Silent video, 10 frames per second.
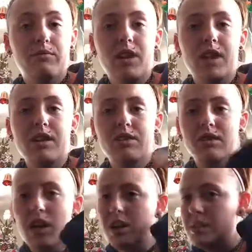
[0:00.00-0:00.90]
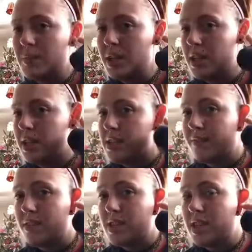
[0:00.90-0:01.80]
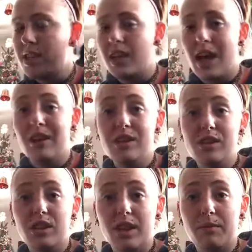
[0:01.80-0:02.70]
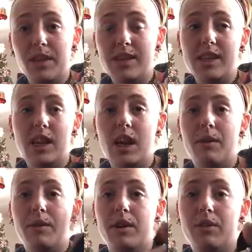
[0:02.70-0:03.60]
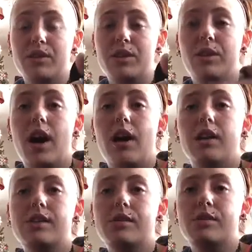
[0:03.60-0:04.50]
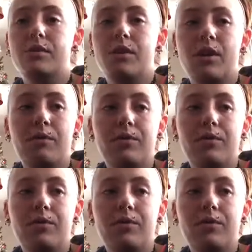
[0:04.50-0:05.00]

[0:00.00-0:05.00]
kind of your thoughts, opinions. If there's anything else you'd like me to see, I want to know too. I also